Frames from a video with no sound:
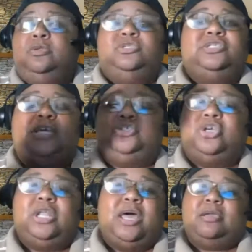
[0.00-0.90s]
set your
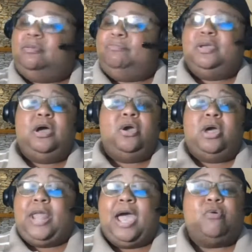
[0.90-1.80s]
clock
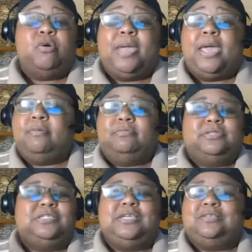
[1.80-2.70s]
an hour back,
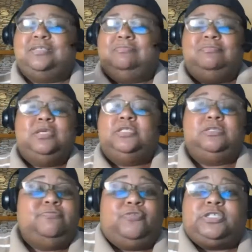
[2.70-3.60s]
six
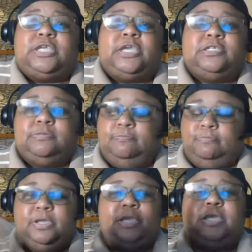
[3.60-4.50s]
for six,
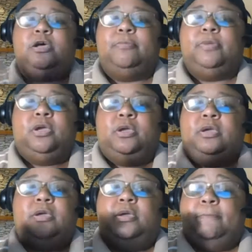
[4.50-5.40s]
and get up
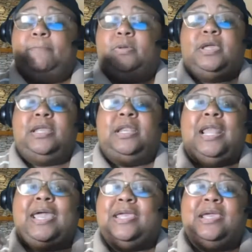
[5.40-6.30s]
and
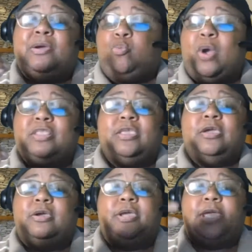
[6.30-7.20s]
lay right
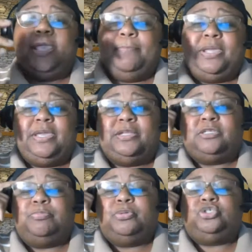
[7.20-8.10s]
there and begin
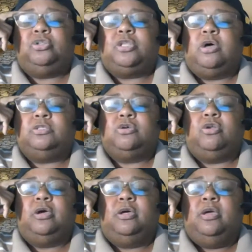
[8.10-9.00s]
to put your thoughts
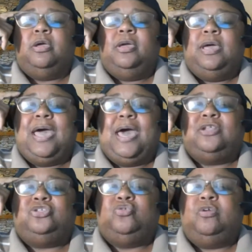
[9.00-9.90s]
on a
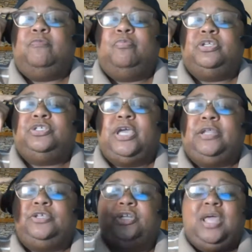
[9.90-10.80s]
attitude of
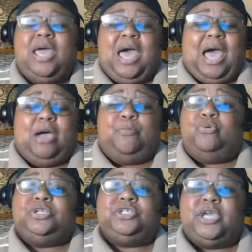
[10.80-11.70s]
appreciation. I
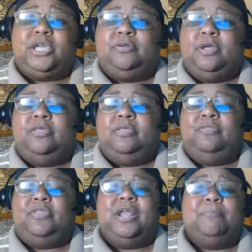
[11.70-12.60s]
appreciate
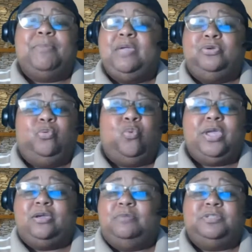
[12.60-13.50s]
that I'm able to
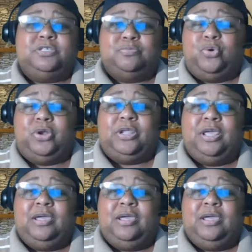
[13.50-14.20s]
wake up this morning.